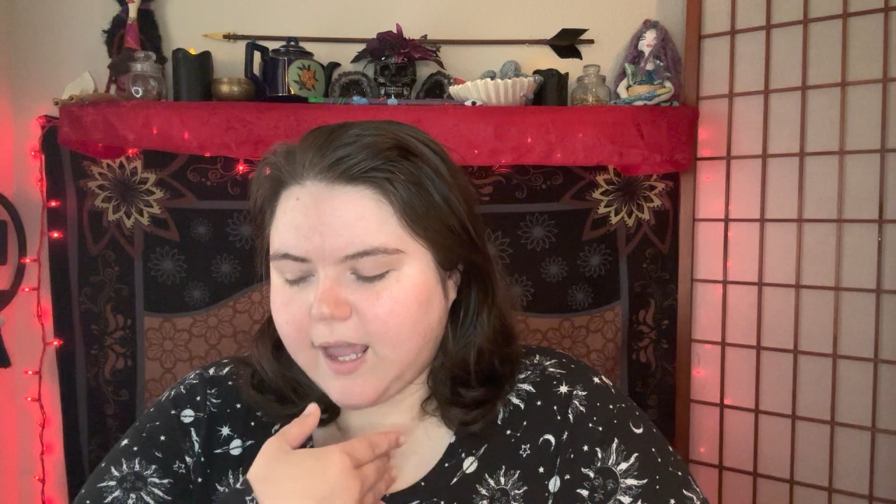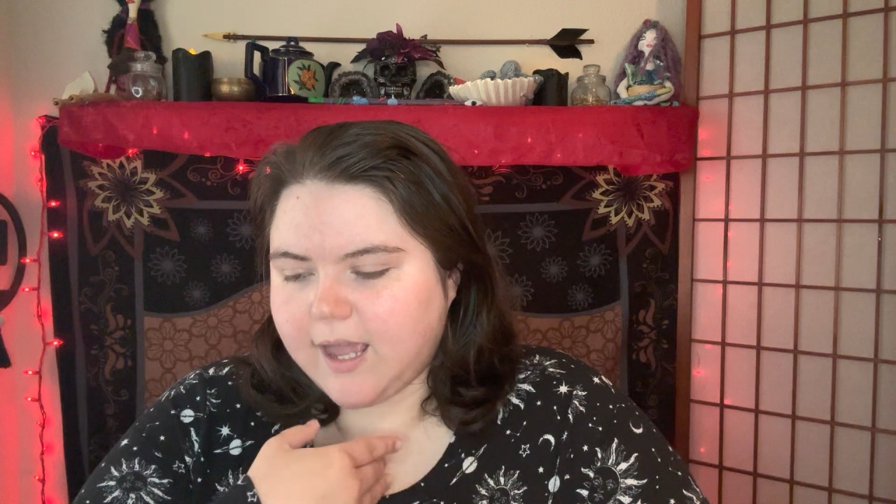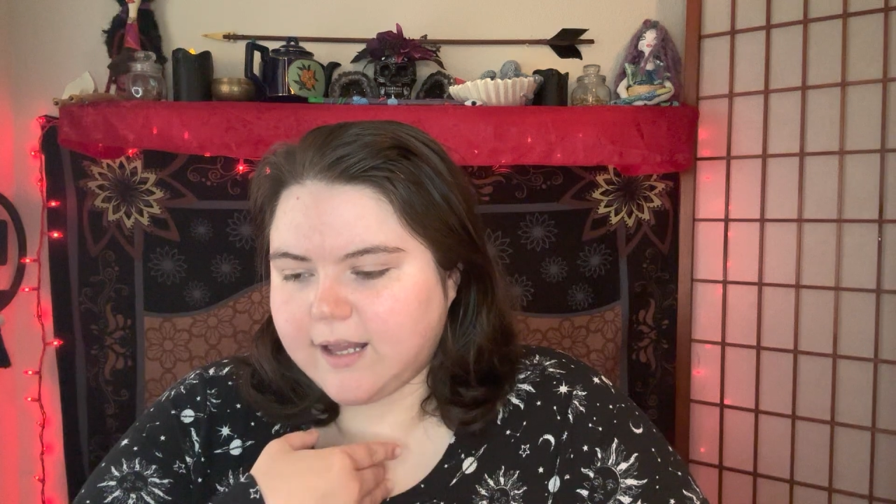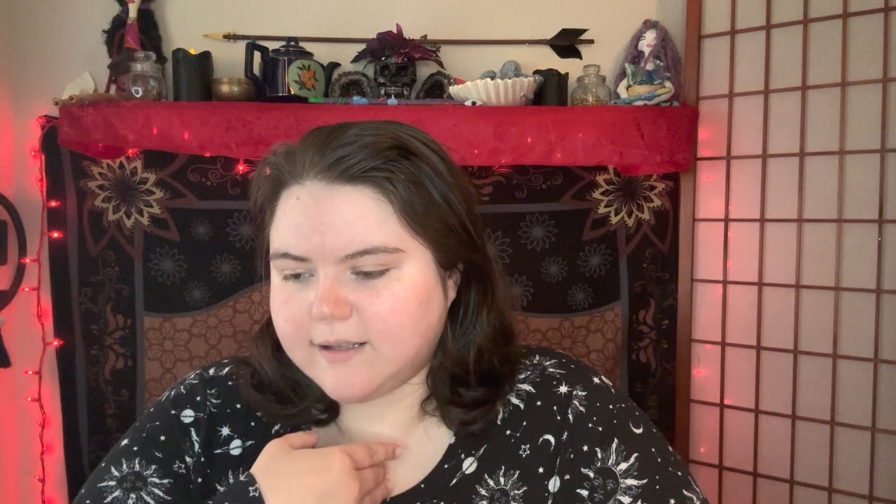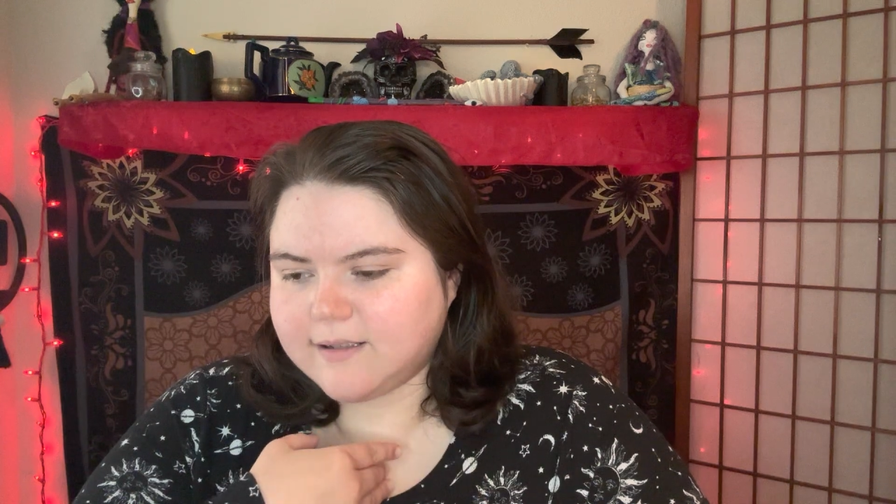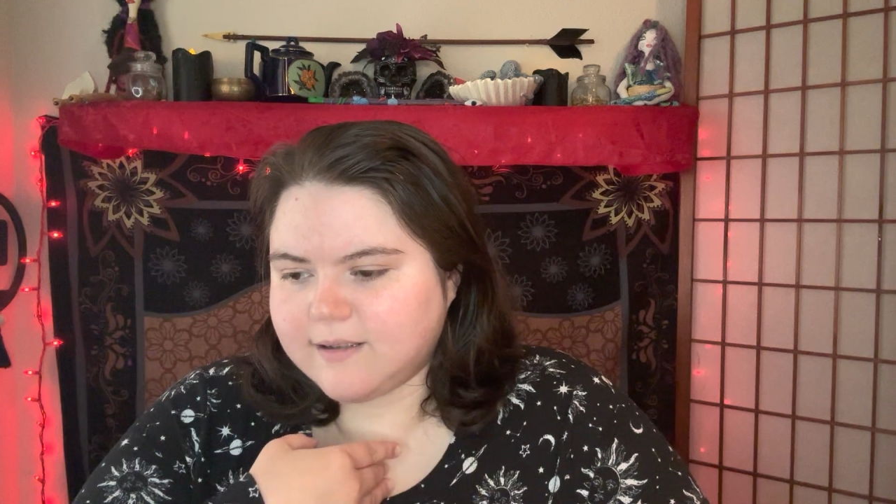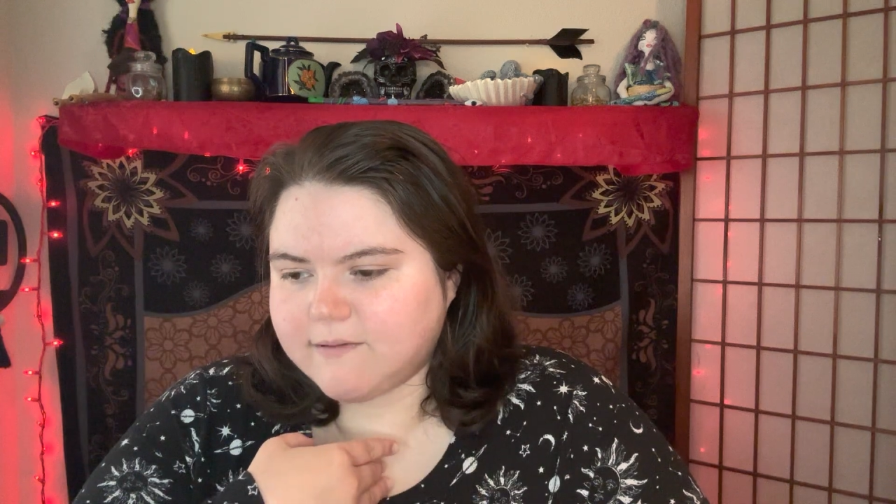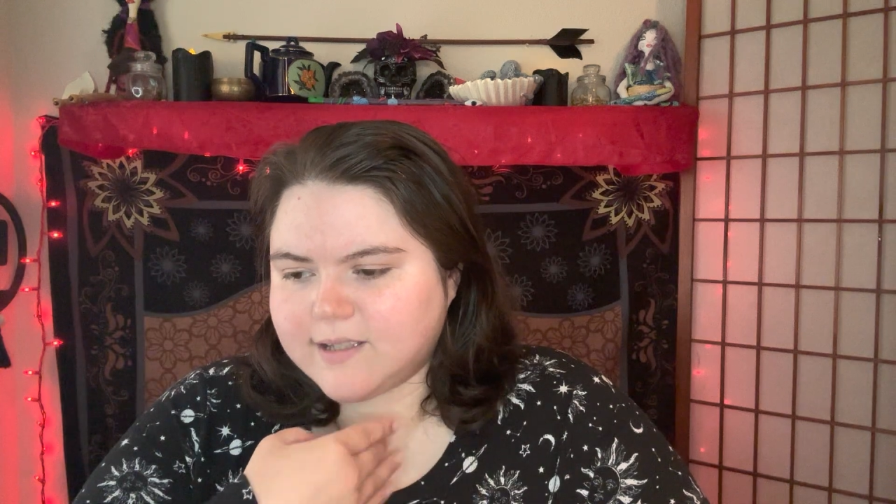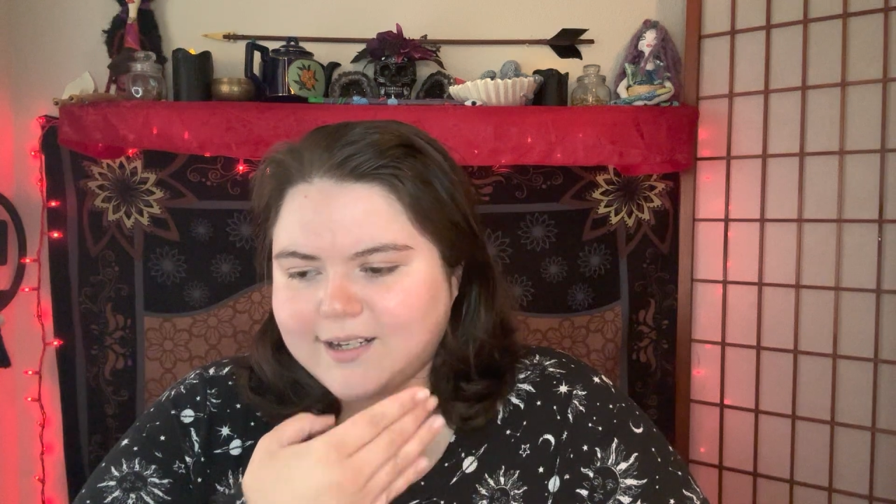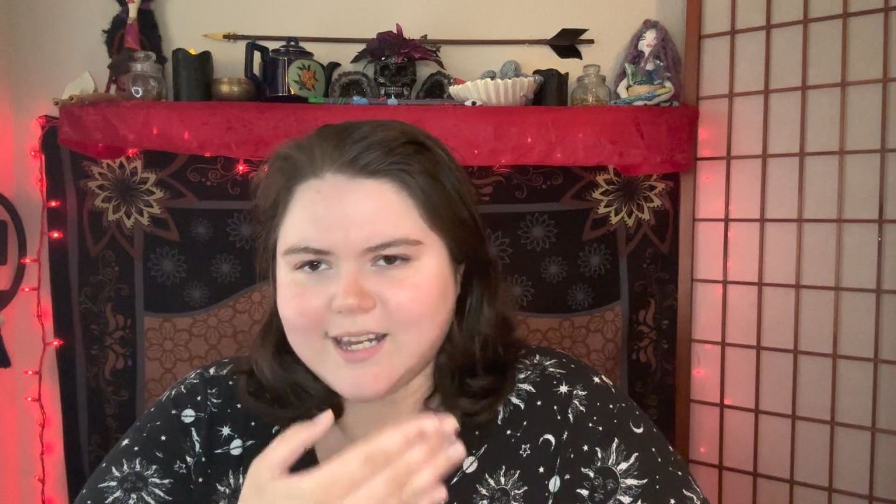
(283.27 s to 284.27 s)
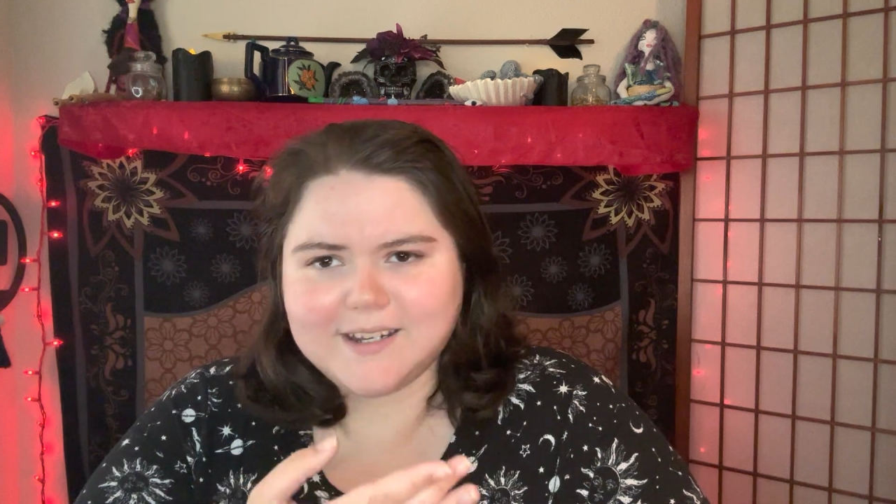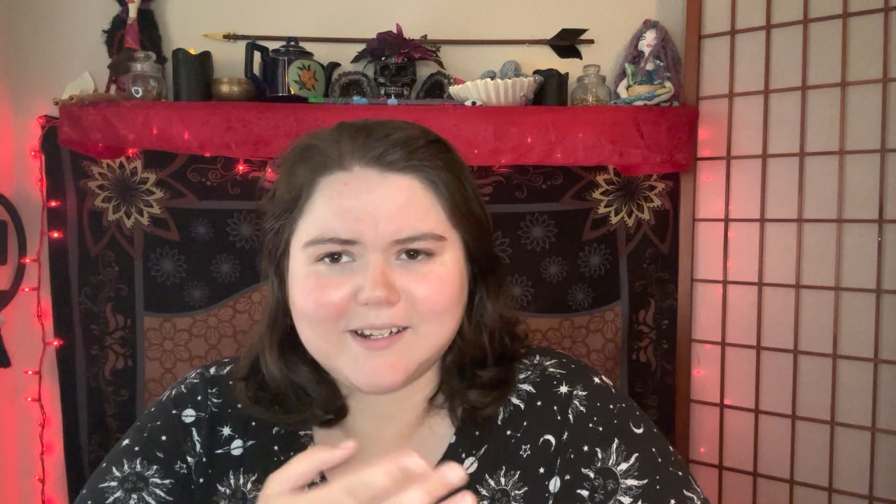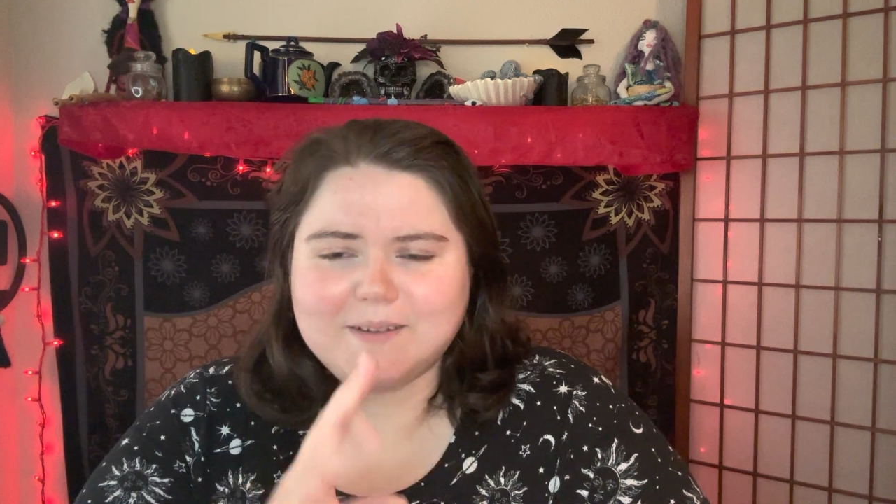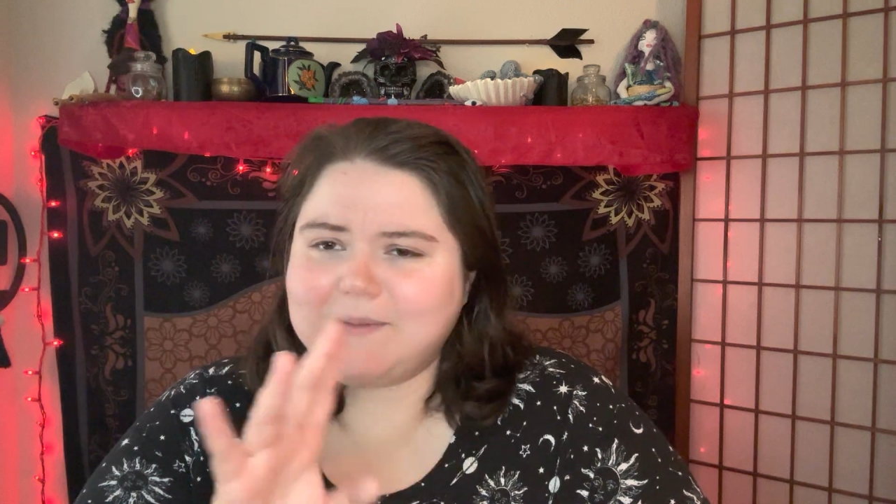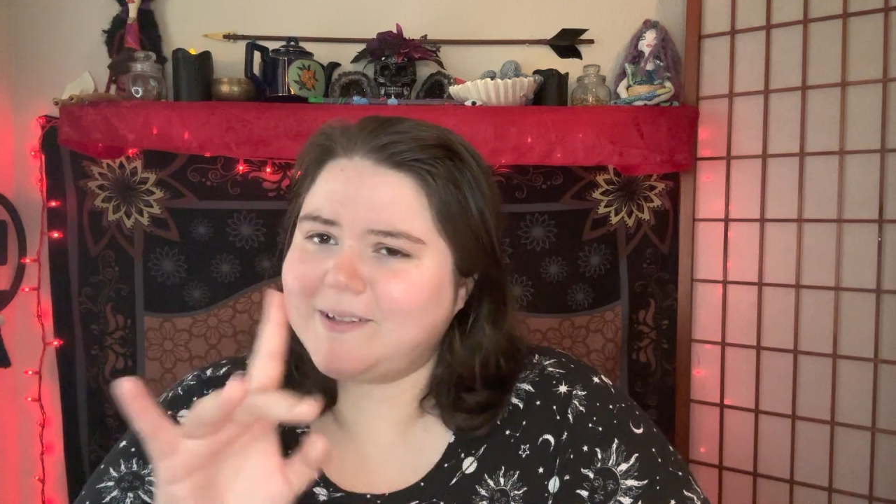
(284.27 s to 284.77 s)
and it was a
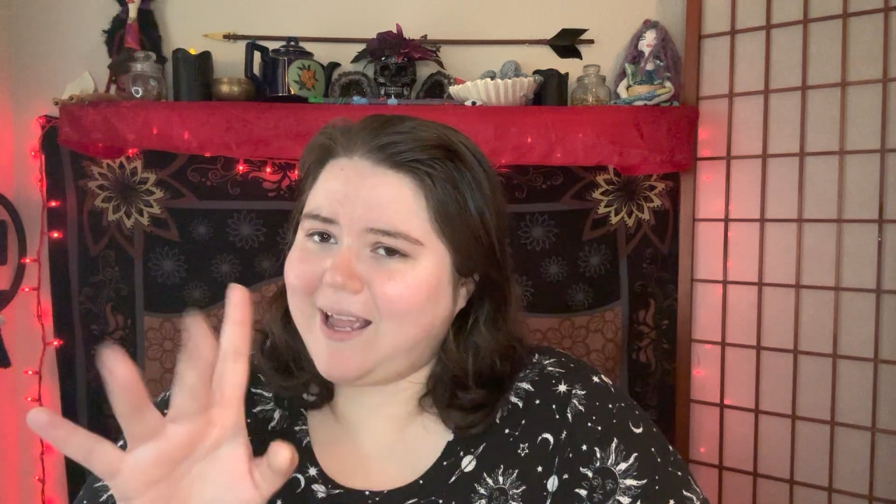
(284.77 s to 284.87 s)
kingdom.